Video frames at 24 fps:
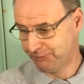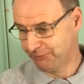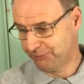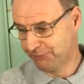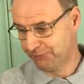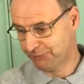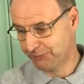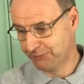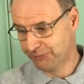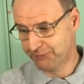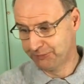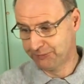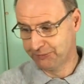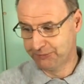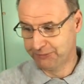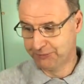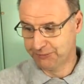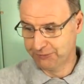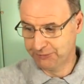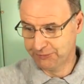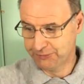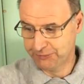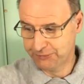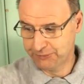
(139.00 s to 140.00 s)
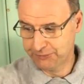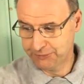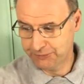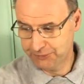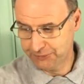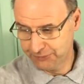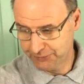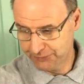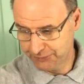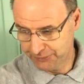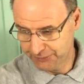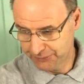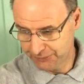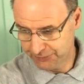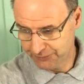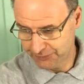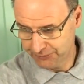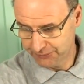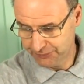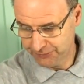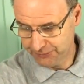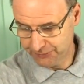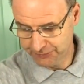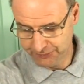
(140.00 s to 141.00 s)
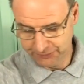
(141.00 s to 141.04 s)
Nobody speaks.